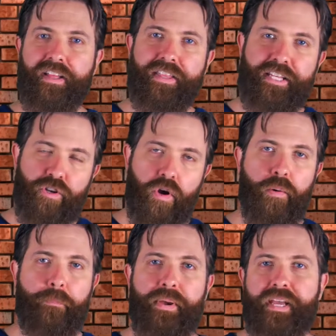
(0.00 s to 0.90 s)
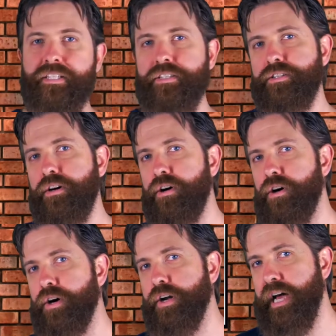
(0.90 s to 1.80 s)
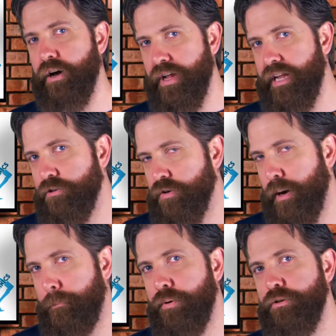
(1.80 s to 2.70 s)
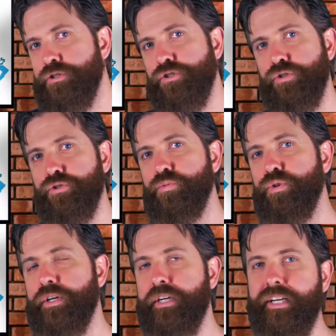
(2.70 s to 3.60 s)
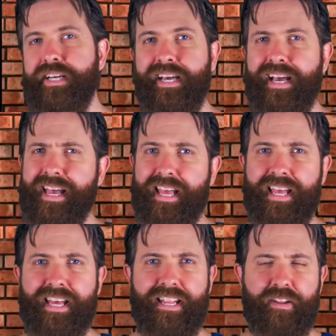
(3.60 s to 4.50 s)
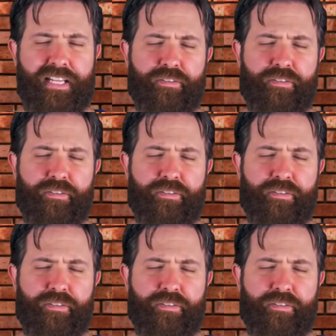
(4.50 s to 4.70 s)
these are based on Aurelio Capozzo's work and